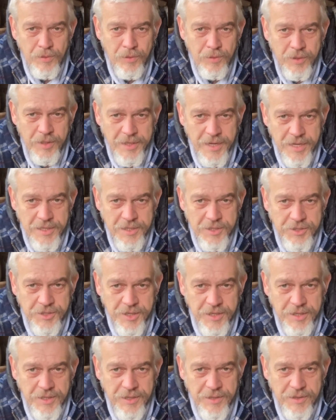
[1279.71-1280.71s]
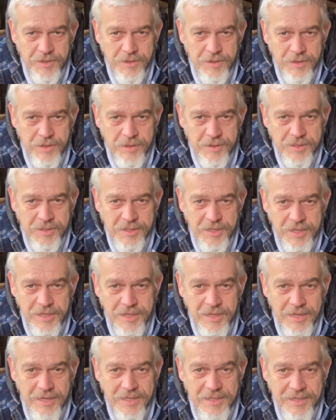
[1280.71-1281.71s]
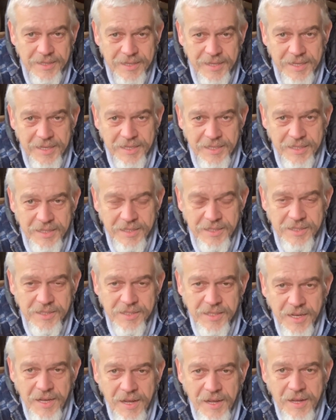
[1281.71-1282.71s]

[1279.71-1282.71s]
all the energy that the seedling needs